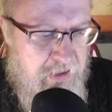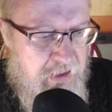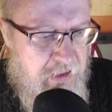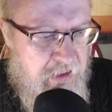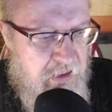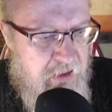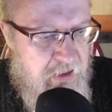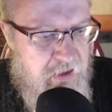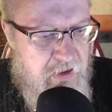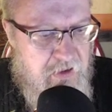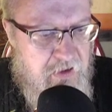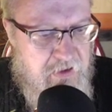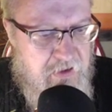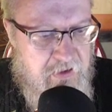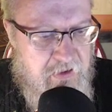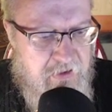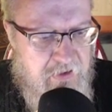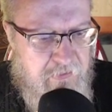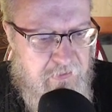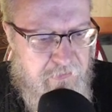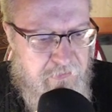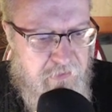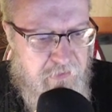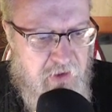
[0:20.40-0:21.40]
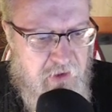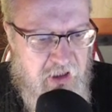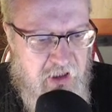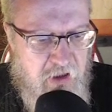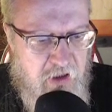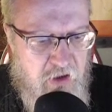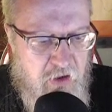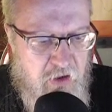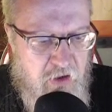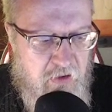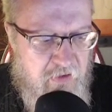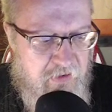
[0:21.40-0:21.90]
This is Free
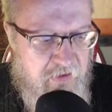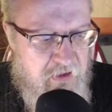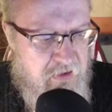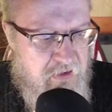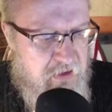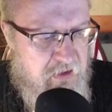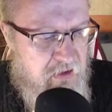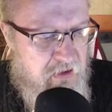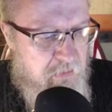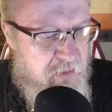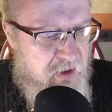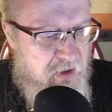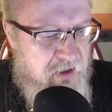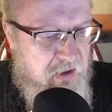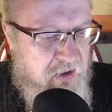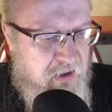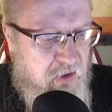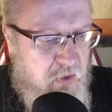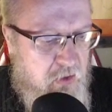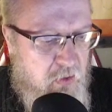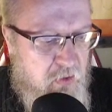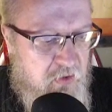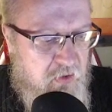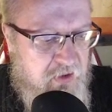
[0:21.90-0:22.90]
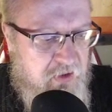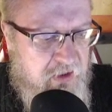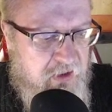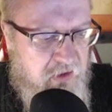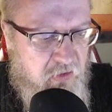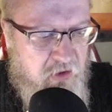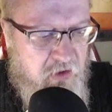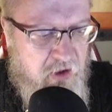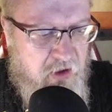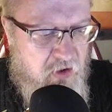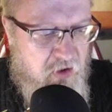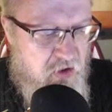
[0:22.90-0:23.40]
University of Brighton course,
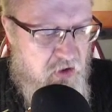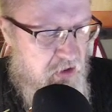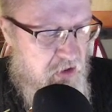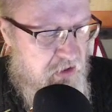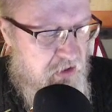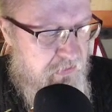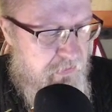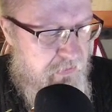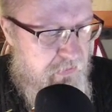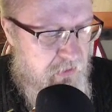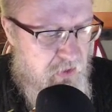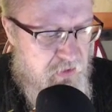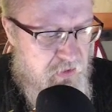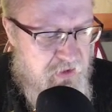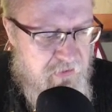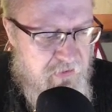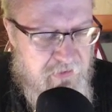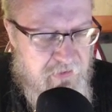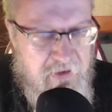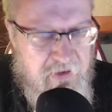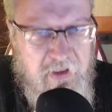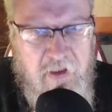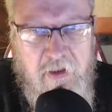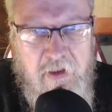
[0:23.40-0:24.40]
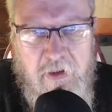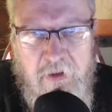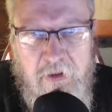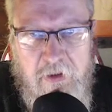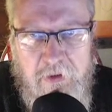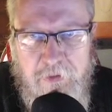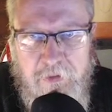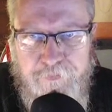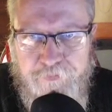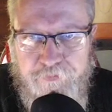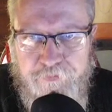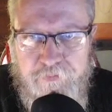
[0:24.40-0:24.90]
Introduction to Philosophy,
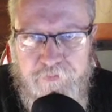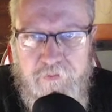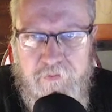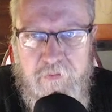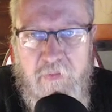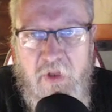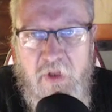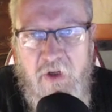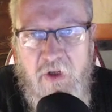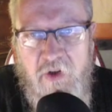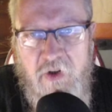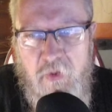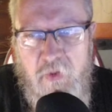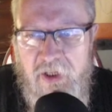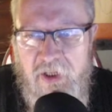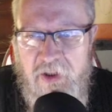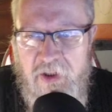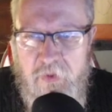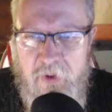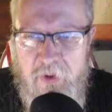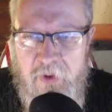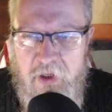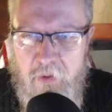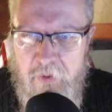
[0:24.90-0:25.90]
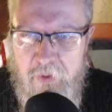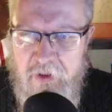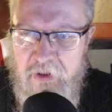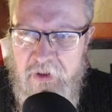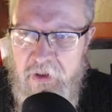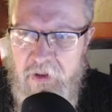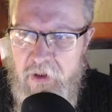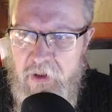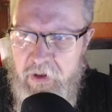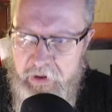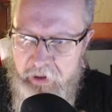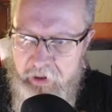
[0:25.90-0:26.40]

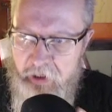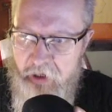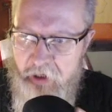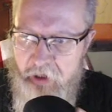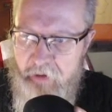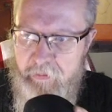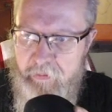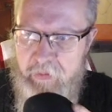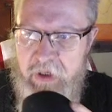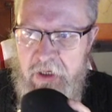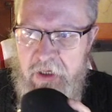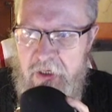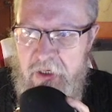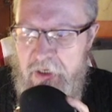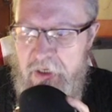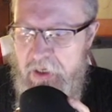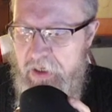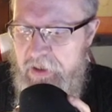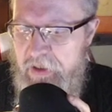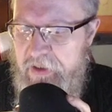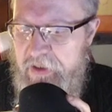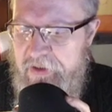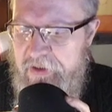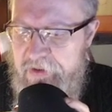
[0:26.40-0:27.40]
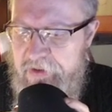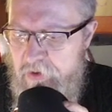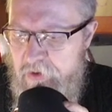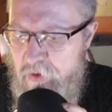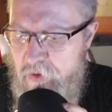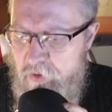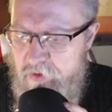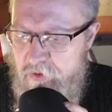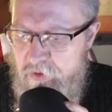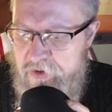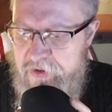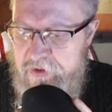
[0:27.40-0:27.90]
2021. This
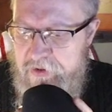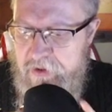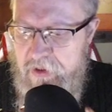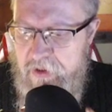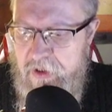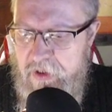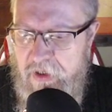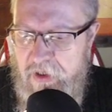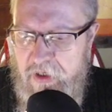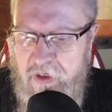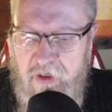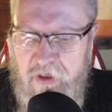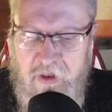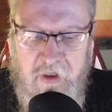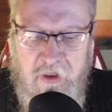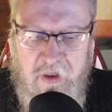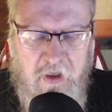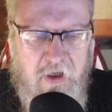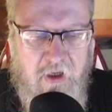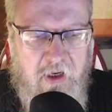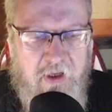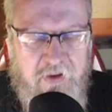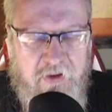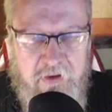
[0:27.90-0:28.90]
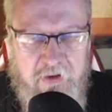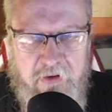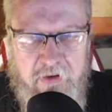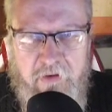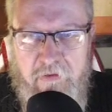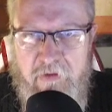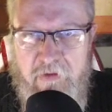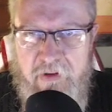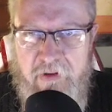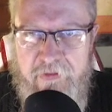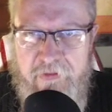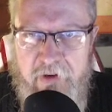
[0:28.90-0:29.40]
course has
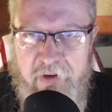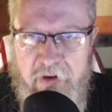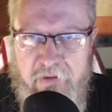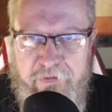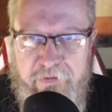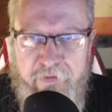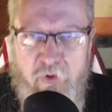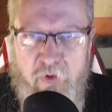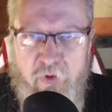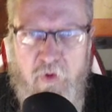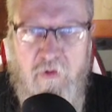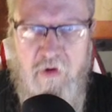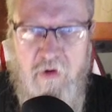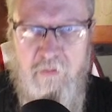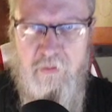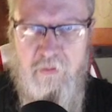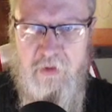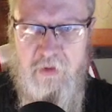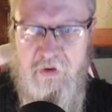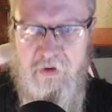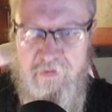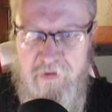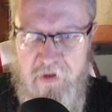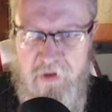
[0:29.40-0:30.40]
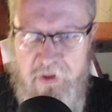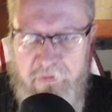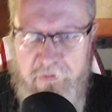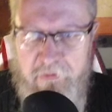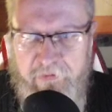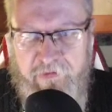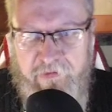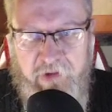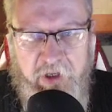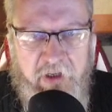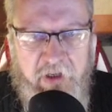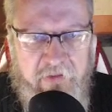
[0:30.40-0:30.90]
River Forum for
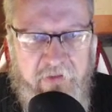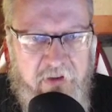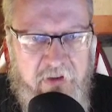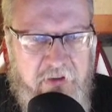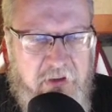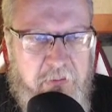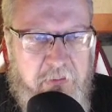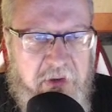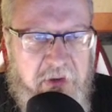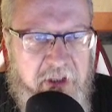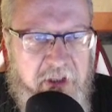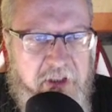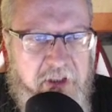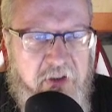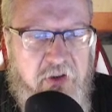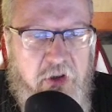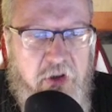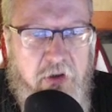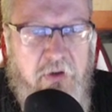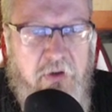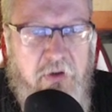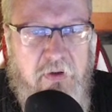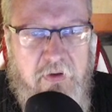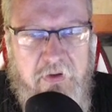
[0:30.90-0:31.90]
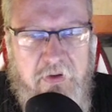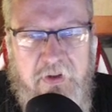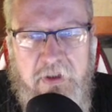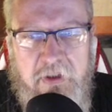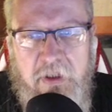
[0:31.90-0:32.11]
Free University of Brighton students.